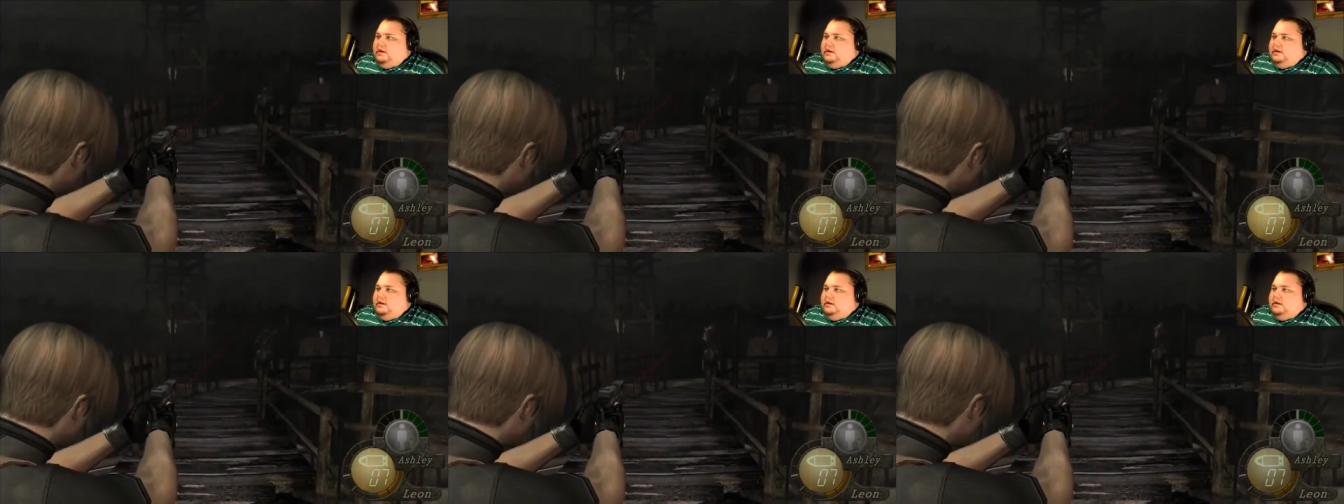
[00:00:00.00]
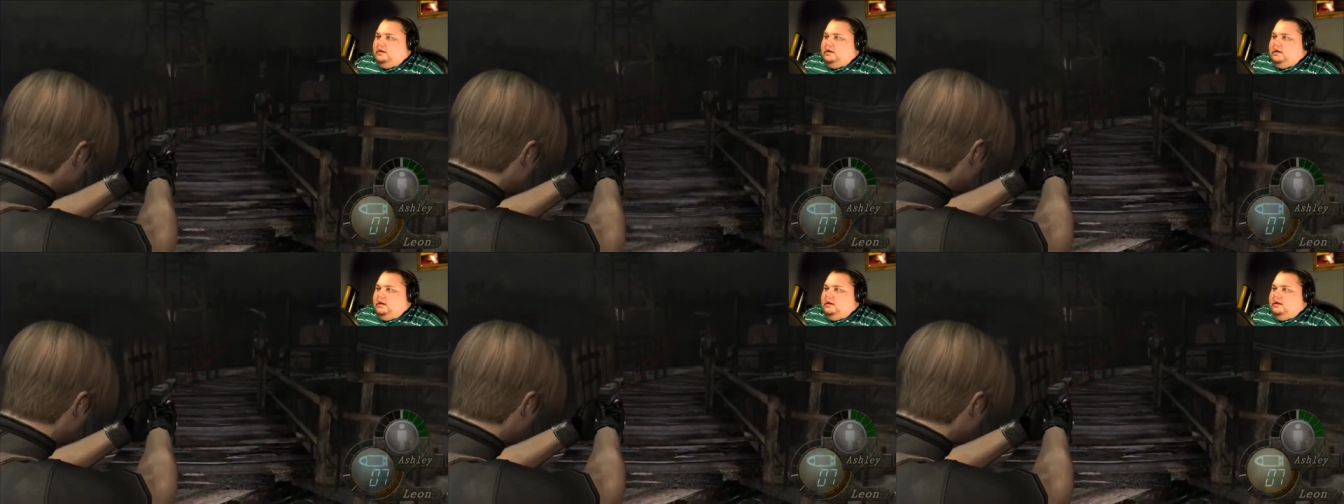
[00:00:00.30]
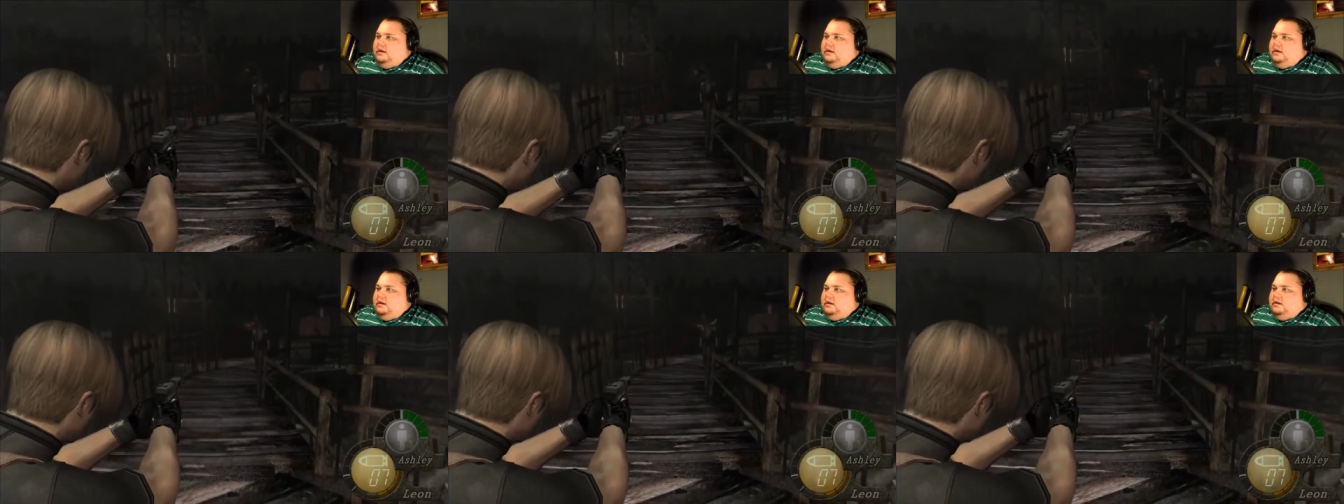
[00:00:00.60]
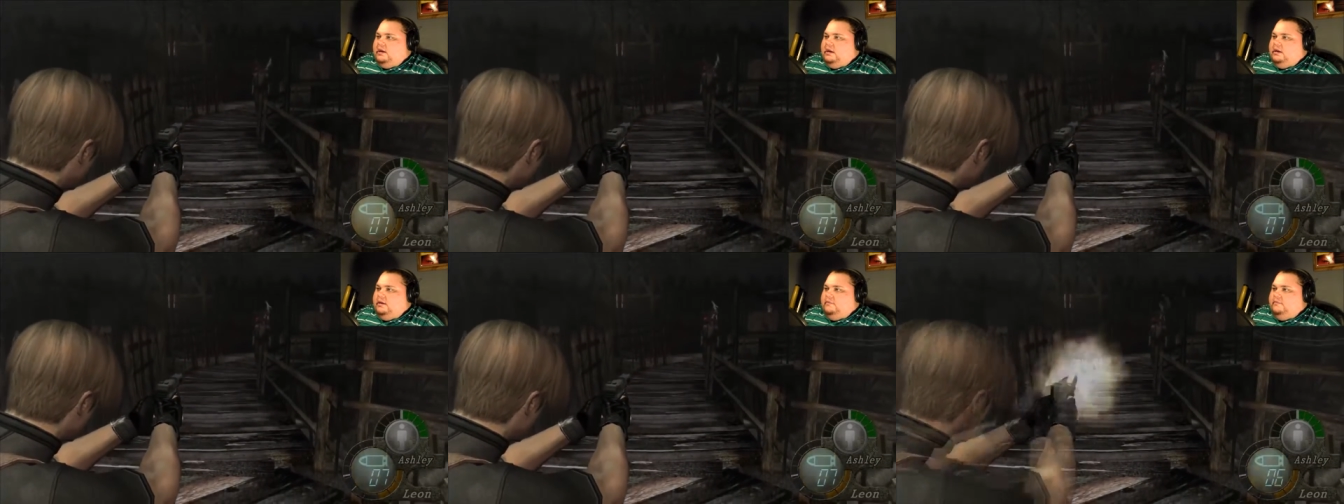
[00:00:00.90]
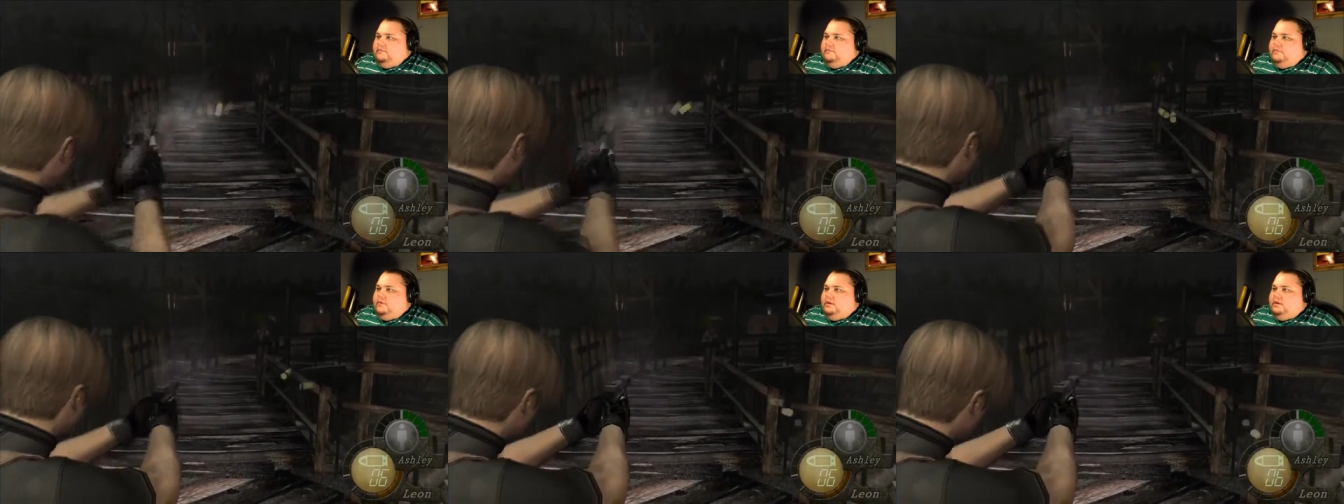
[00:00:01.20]
Oh, okay.
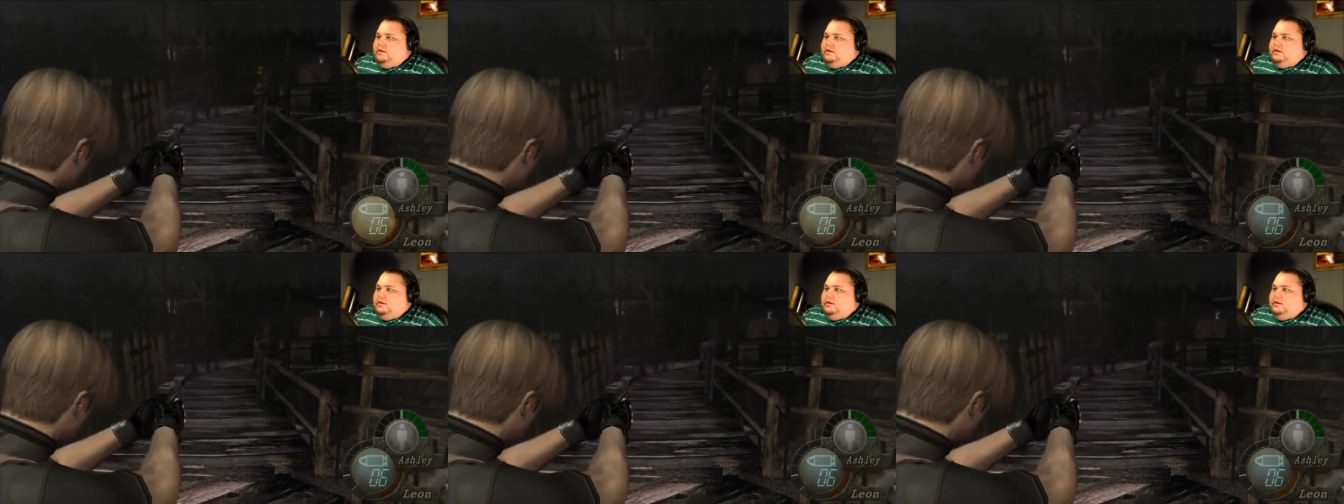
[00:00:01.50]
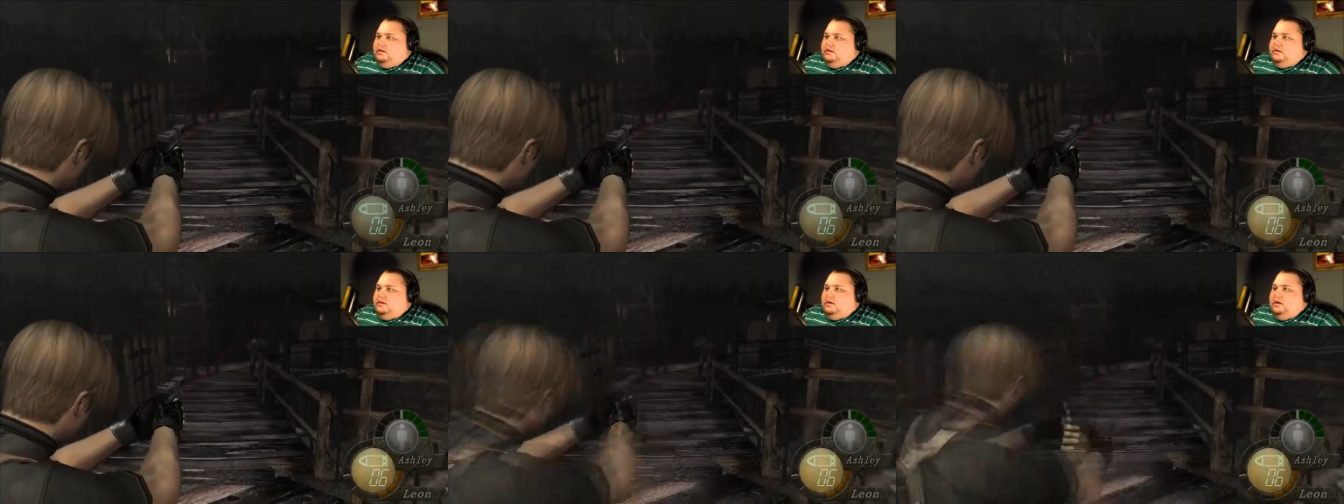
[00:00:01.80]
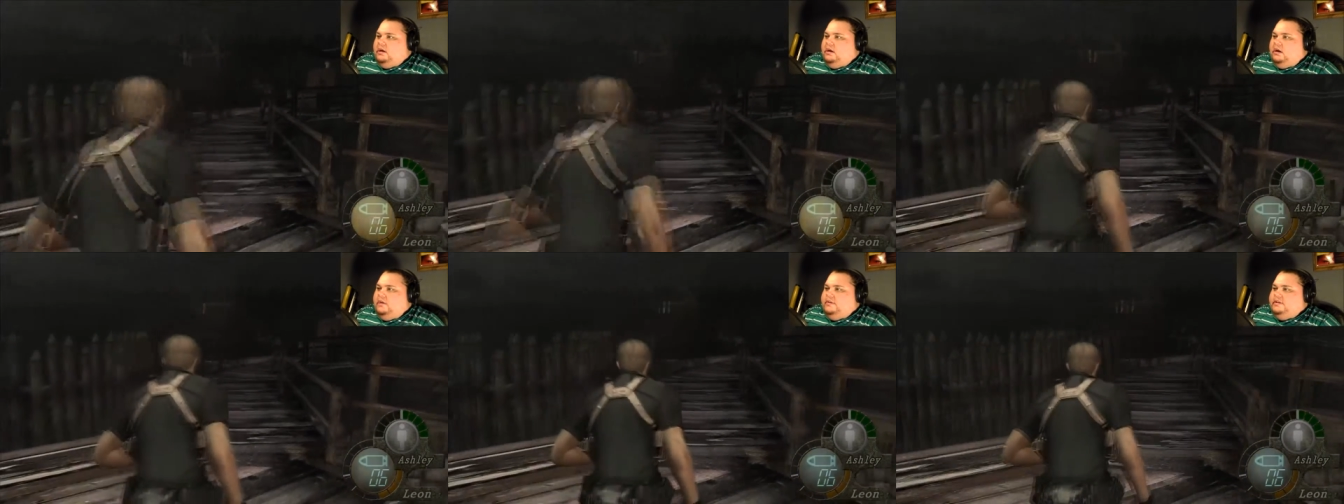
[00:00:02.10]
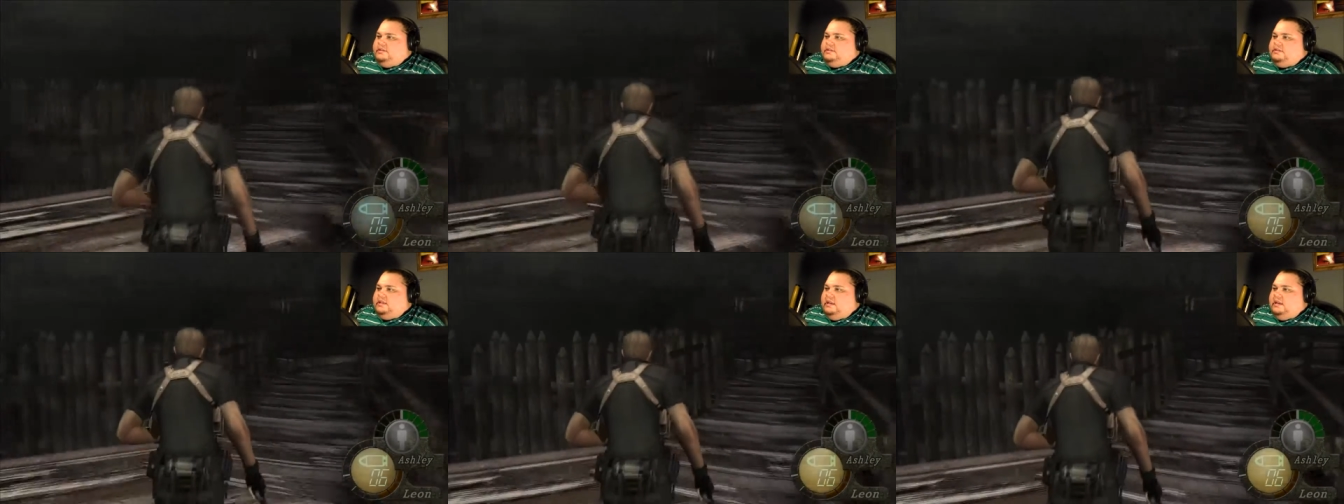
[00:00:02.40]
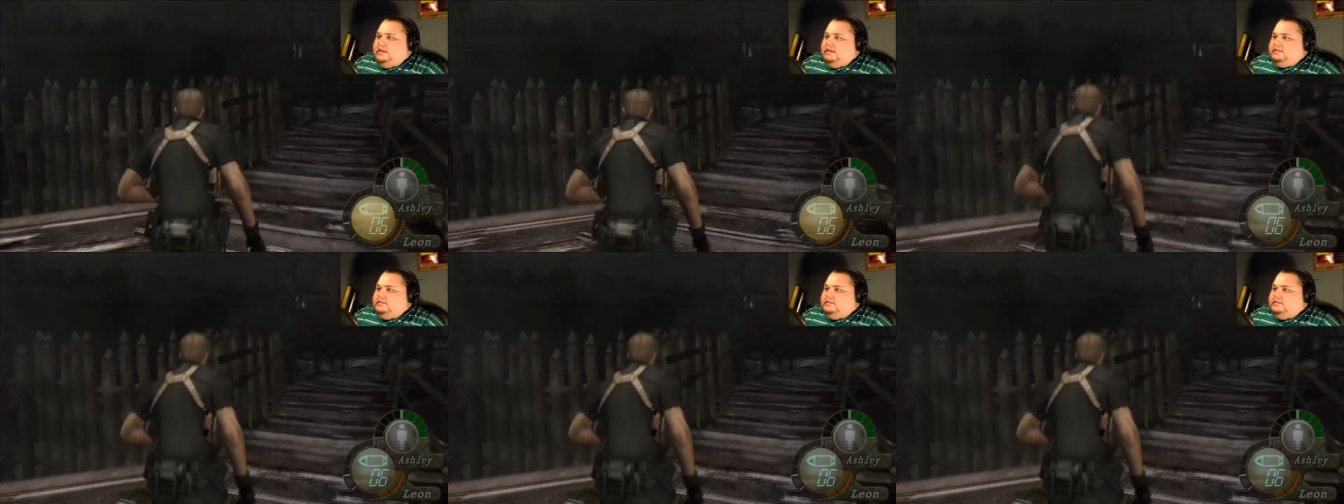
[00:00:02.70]
Oh, these things.